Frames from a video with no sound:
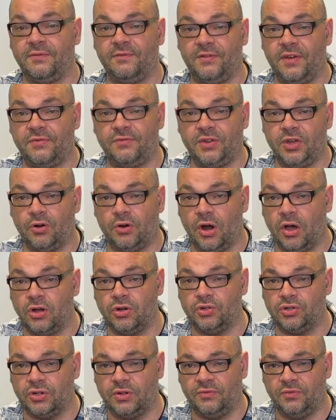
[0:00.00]
fifty or
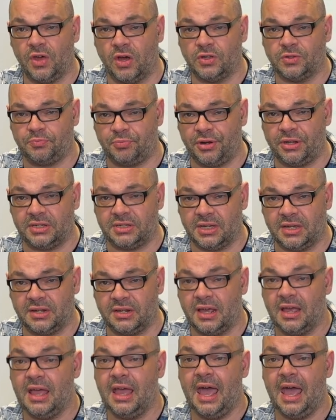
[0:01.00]
hundred of those printed,